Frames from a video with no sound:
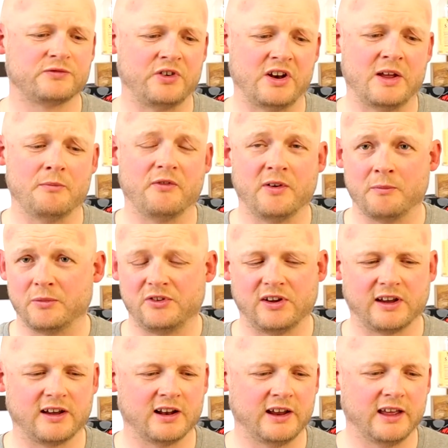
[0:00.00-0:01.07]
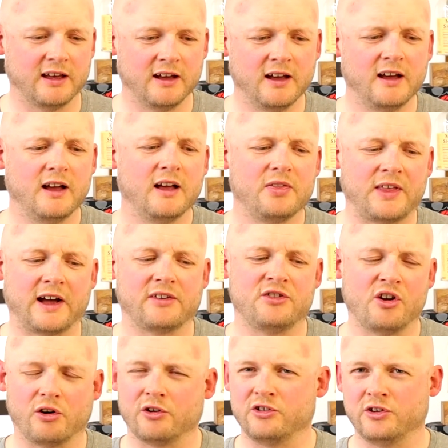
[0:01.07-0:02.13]
for nymphing particularly, that's
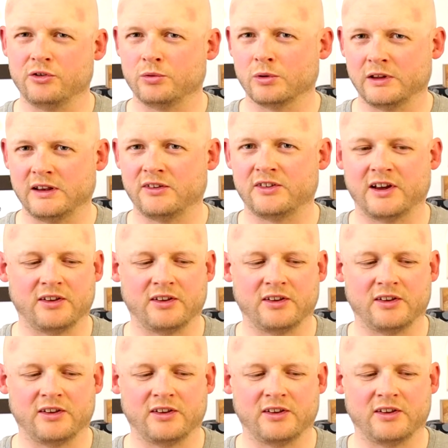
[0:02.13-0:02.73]
not unusual these